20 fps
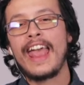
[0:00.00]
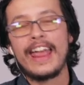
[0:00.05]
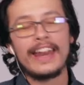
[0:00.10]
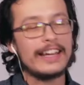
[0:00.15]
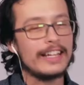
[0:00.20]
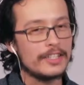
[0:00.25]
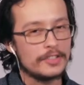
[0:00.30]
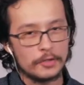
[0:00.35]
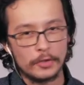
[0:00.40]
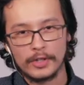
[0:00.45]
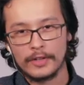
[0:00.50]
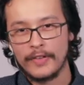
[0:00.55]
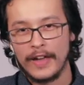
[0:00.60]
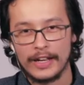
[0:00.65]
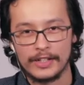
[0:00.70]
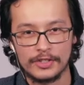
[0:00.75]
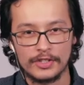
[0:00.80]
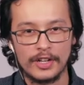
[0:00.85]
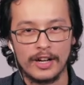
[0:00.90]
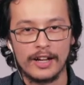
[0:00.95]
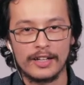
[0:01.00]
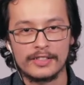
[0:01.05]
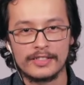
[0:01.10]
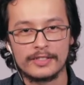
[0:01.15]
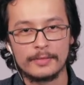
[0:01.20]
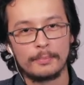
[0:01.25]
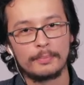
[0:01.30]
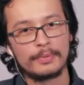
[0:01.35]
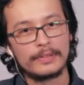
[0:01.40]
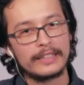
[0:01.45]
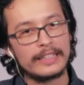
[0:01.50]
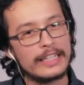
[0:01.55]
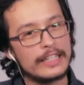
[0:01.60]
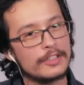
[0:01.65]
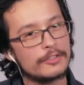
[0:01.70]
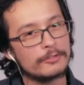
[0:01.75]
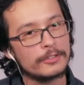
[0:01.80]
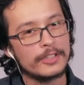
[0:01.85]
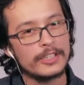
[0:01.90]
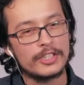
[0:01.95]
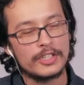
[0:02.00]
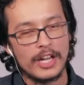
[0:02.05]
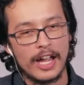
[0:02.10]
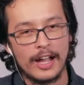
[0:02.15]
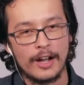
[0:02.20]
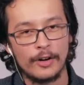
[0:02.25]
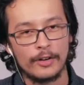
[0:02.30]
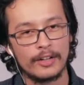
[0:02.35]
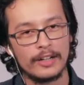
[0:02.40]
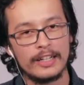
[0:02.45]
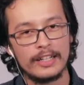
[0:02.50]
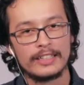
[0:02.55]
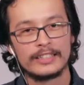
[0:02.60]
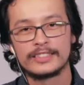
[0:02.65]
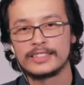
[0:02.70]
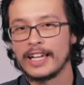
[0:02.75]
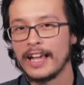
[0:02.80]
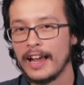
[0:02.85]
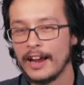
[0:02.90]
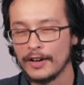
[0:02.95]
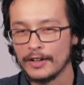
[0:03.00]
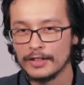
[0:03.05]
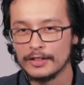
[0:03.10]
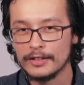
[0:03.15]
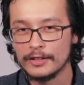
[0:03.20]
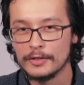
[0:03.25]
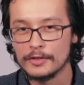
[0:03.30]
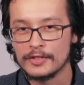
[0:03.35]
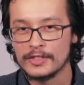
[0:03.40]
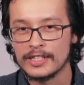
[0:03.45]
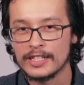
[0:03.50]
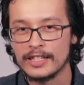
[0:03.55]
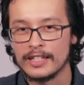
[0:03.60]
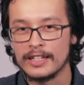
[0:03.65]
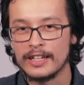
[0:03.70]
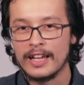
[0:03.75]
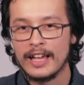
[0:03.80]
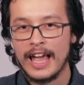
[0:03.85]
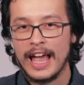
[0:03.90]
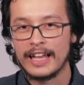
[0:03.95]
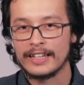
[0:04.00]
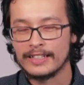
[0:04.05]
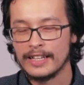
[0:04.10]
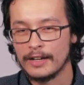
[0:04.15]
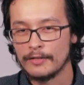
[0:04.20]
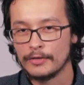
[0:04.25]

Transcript: any sort of headshots, please reach out to Aaron Lucy at